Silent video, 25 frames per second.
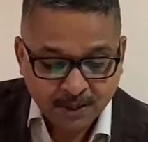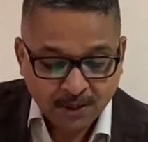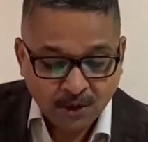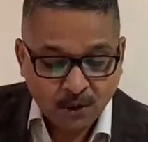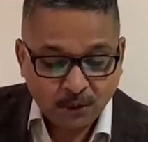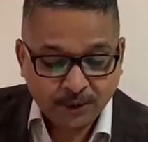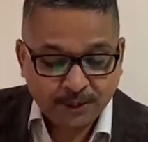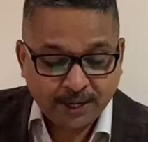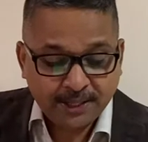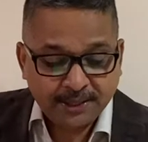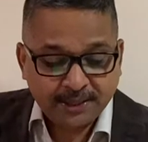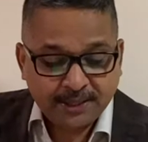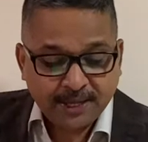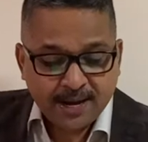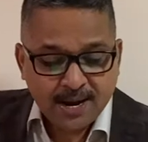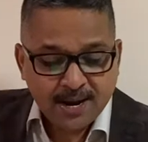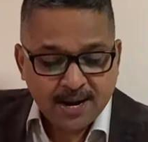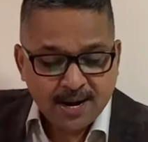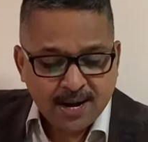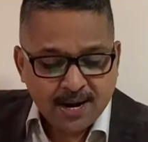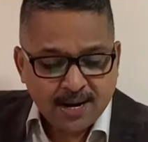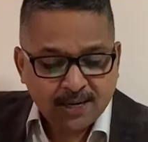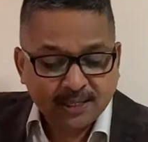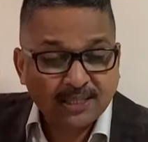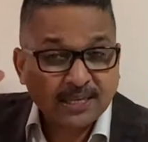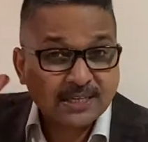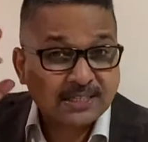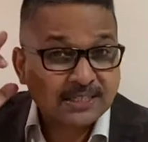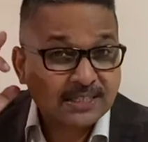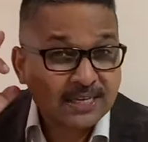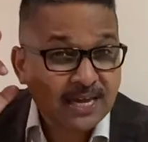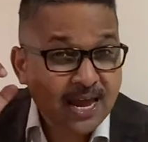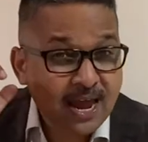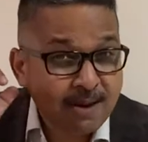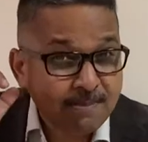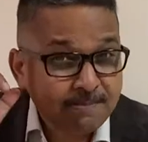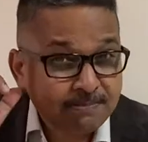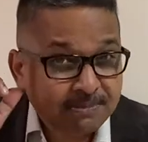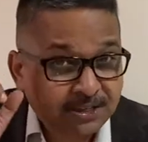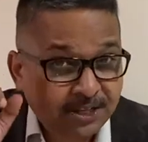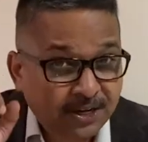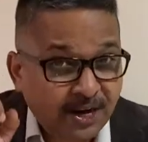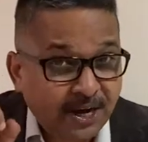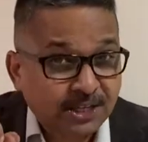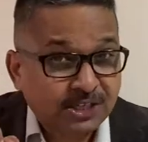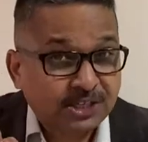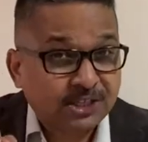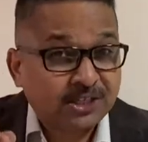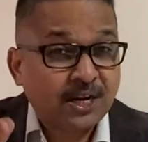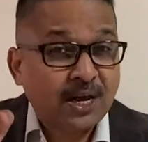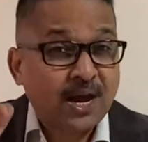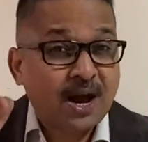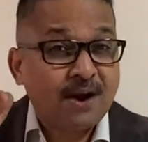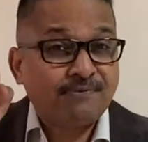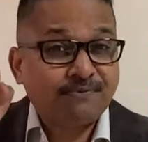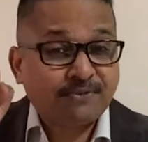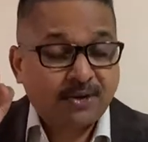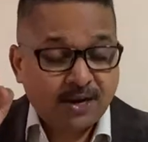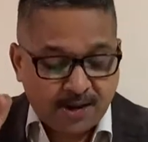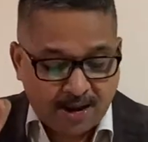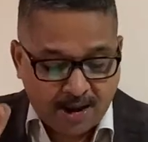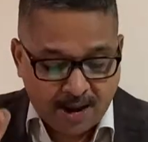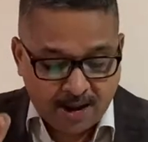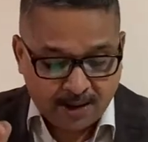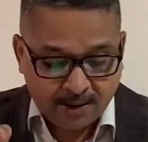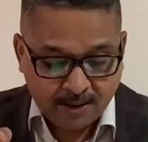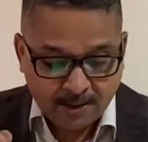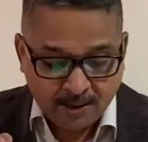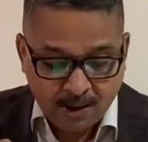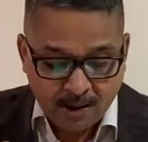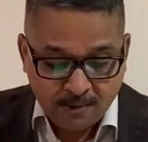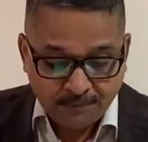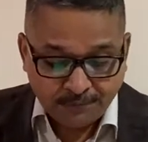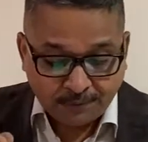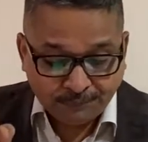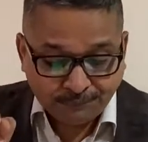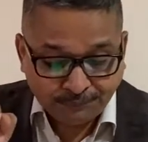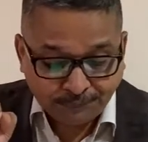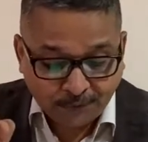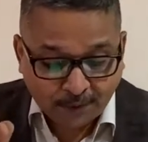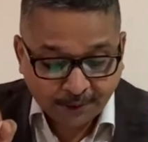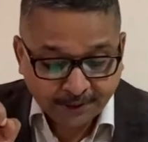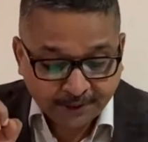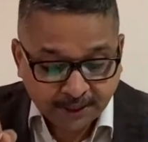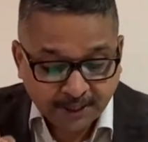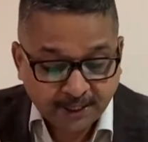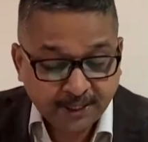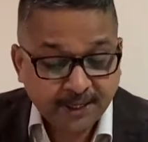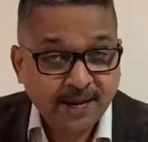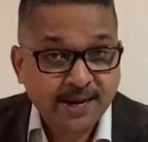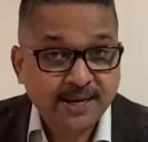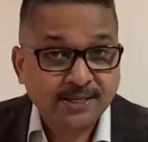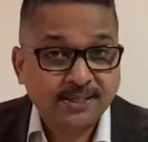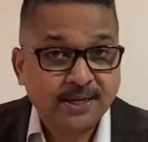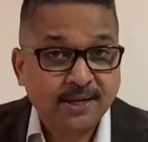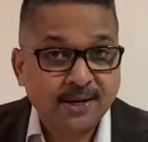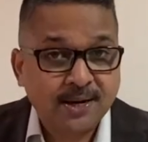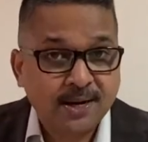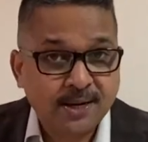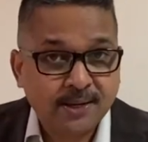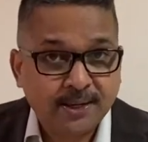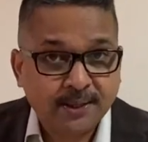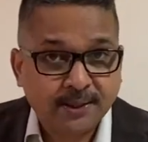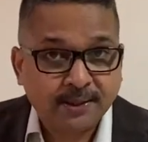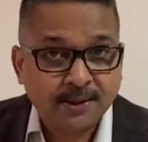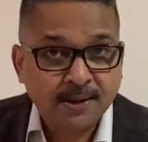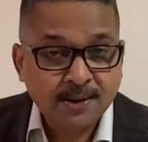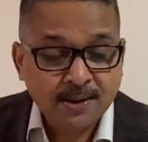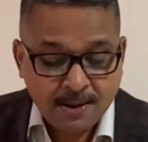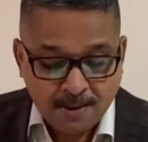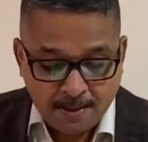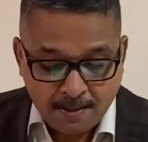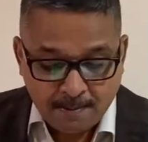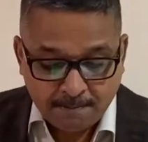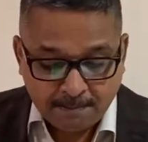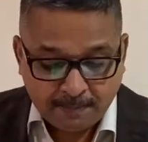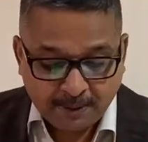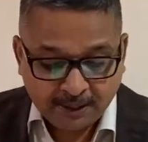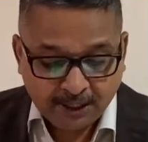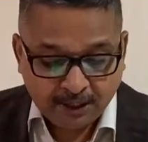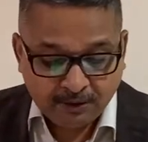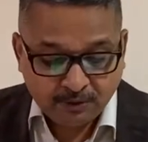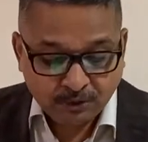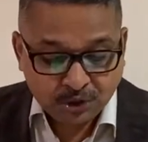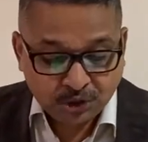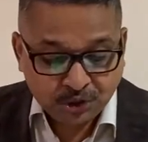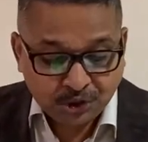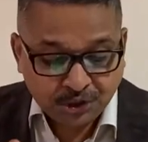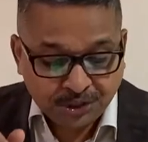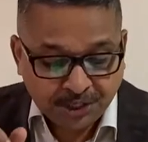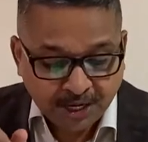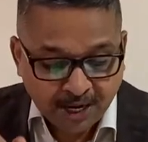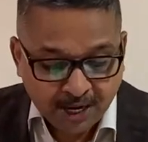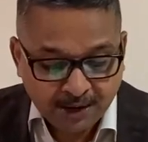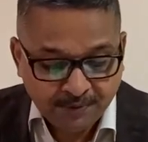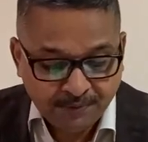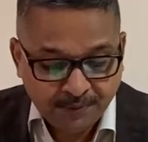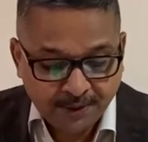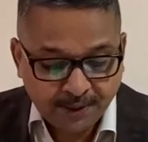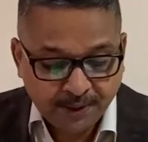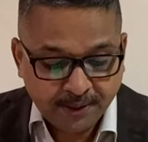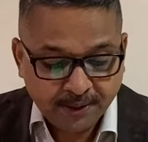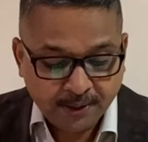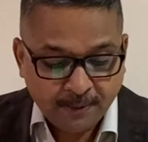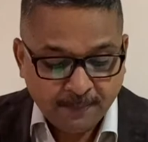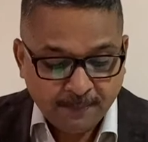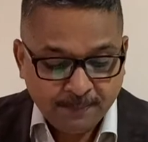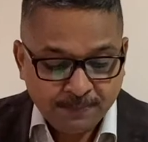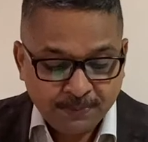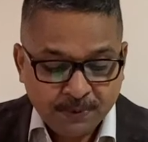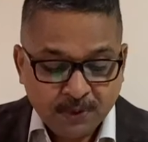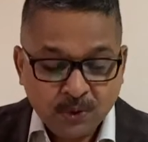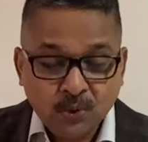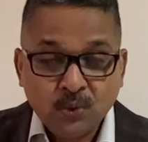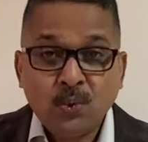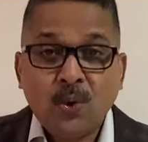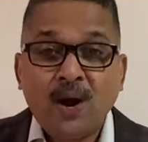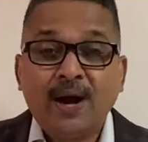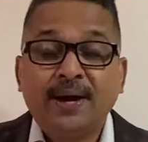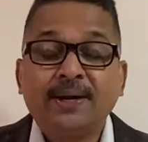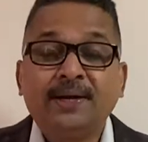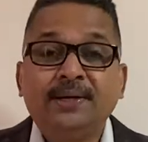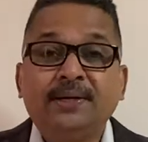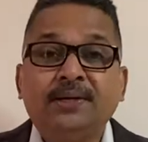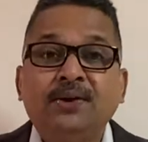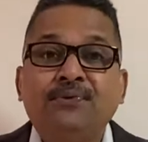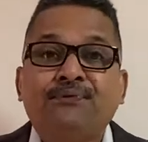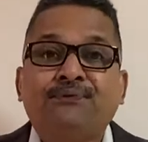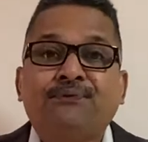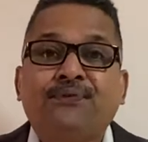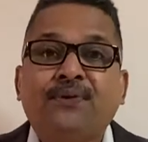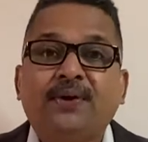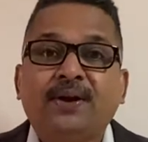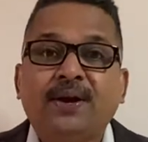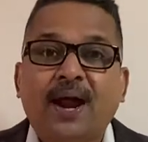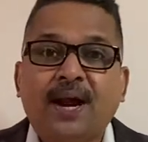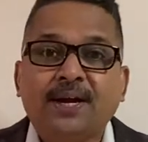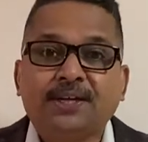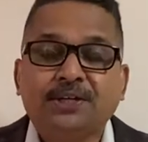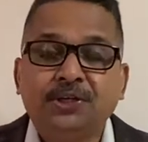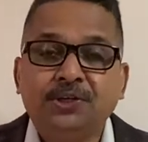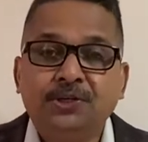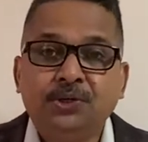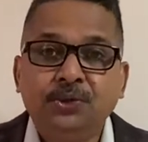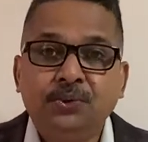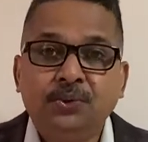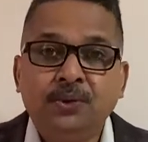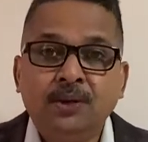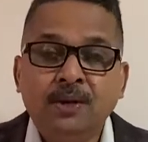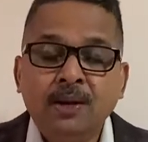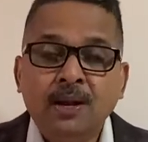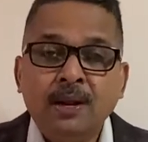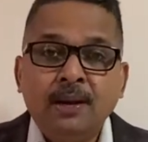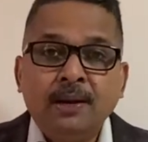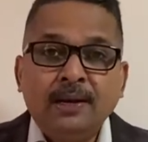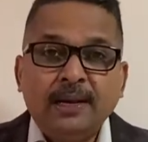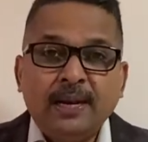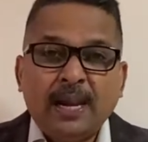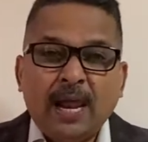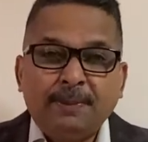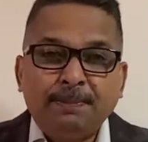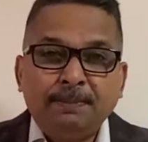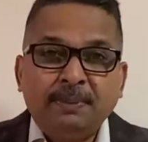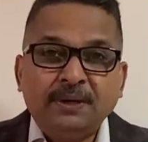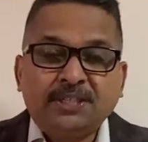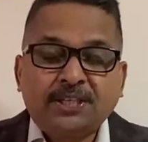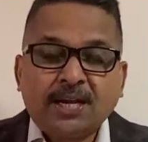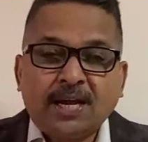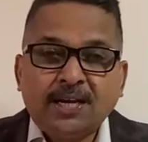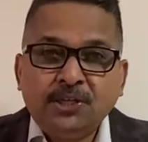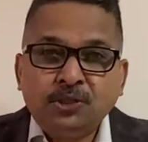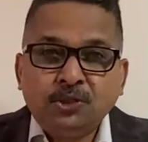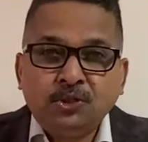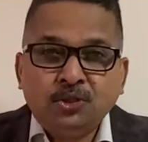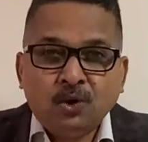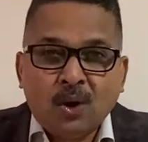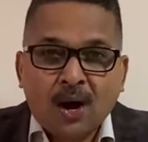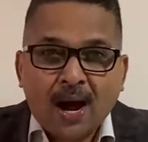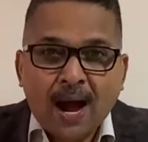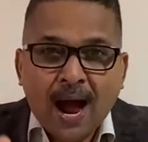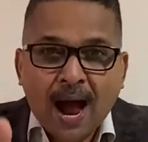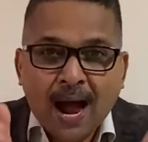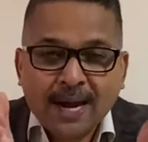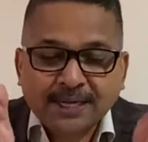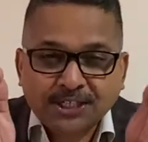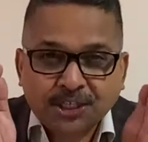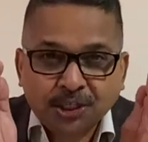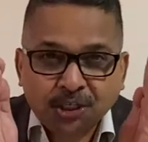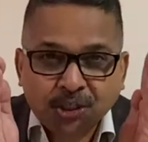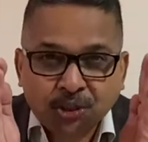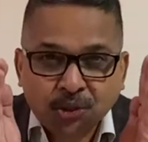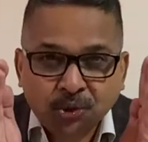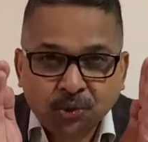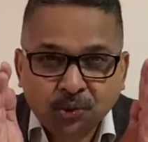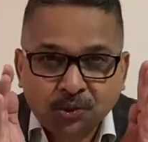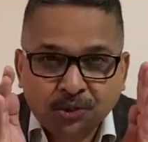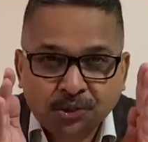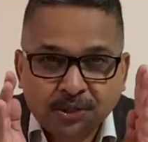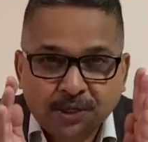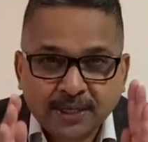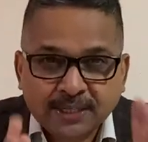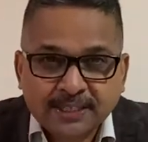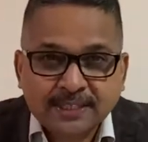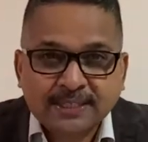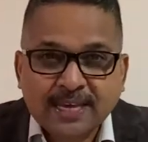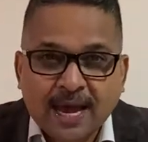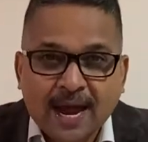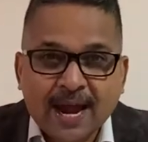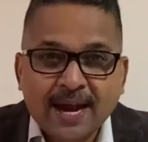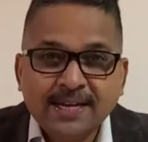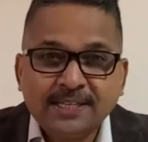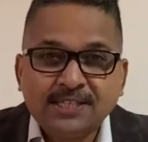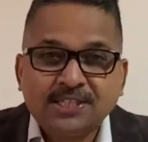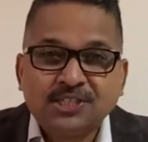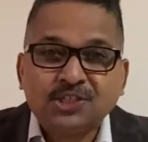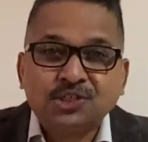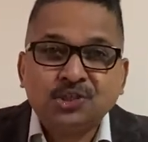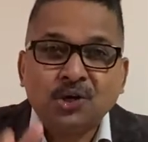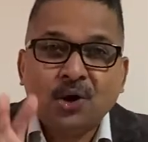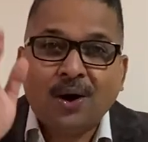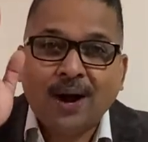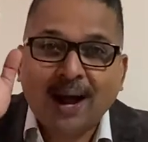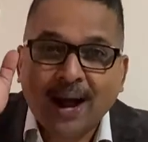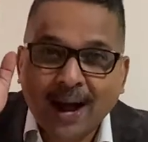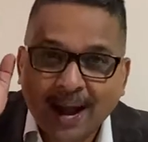Okay, they heard the same threats day after day. For 40 days they heard it. But it was David who had a different attitude. Let me tell you, your attitude decides your